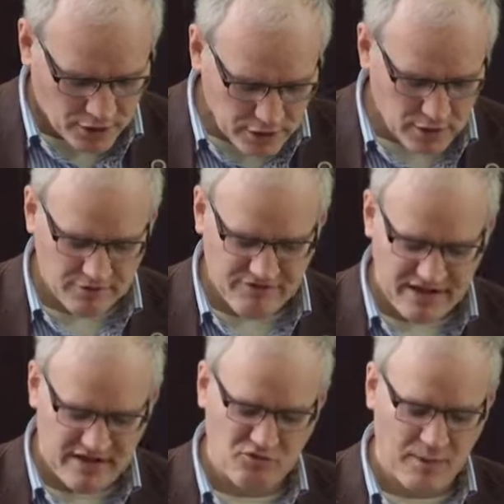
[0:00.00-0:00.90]
And Euler
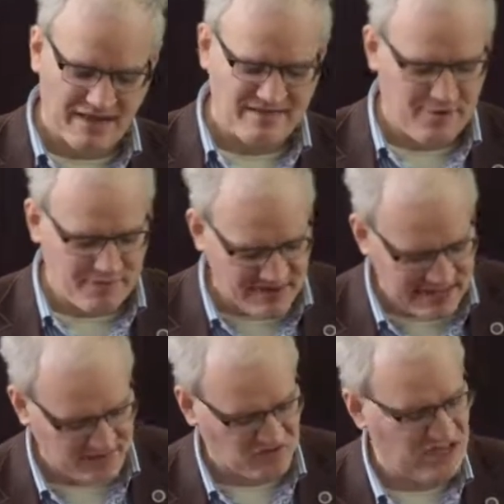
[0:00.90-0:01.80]
Levine explains how in the
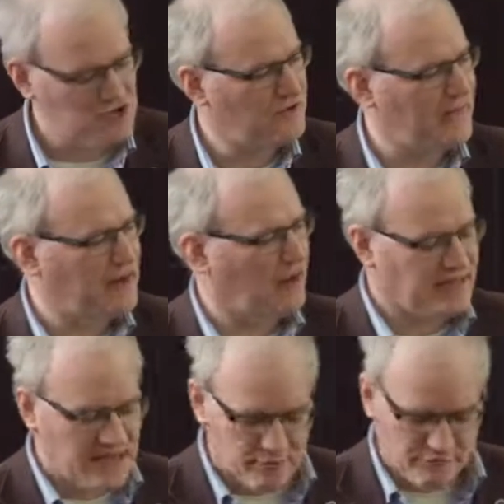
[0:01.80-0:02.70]
next century that
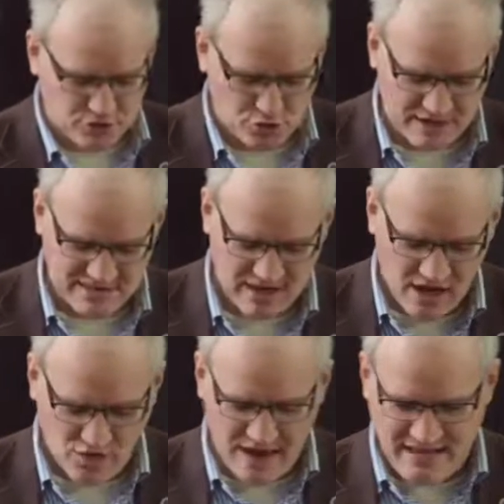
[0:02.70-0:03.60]
idea of choice
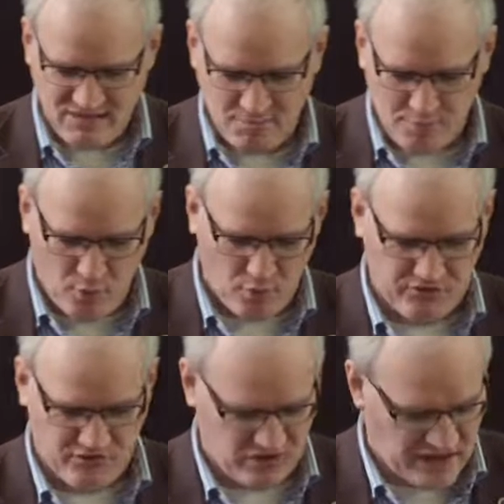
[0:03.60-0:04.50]
gains
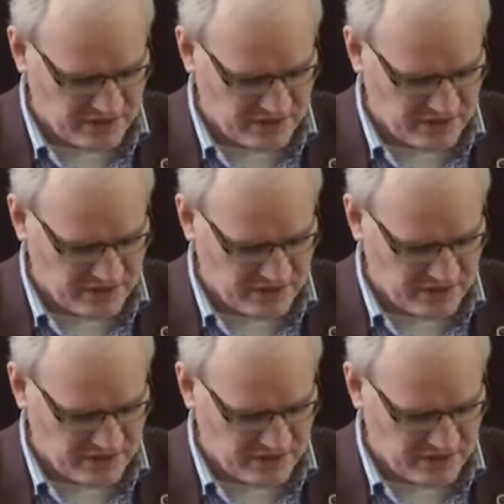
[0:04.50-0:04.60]
importance